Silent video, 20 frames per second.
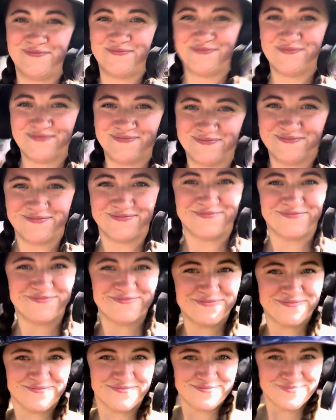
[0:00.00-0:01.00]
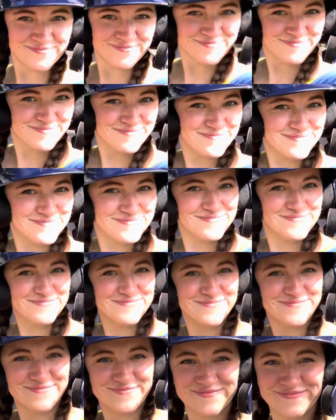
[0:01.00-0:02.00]
they're actually out there
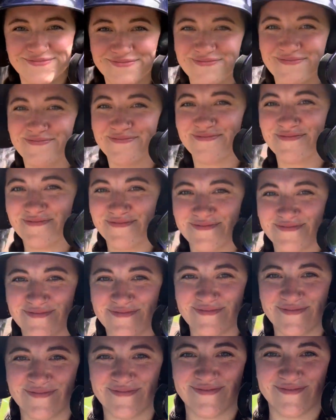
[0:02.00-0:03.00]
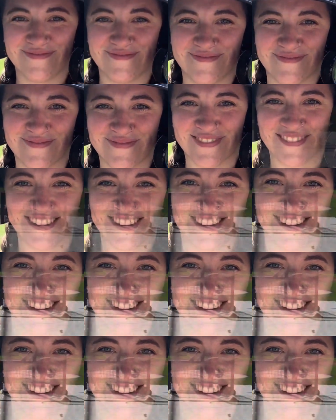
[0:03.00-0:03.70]
and then it was my turn to bat so i